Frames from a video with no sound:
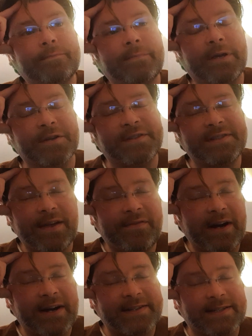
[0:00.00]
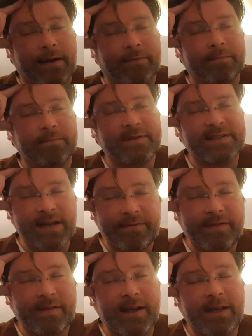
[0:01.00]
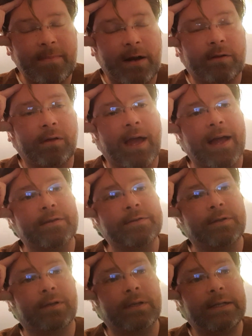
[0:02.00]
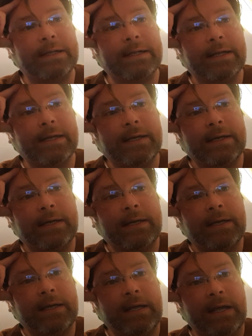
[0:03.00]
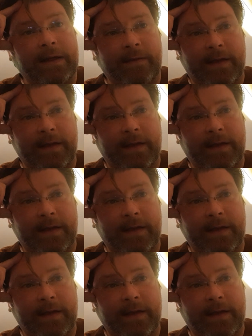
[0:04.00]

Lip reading: Year 787, Seventh Ecumenical Council in the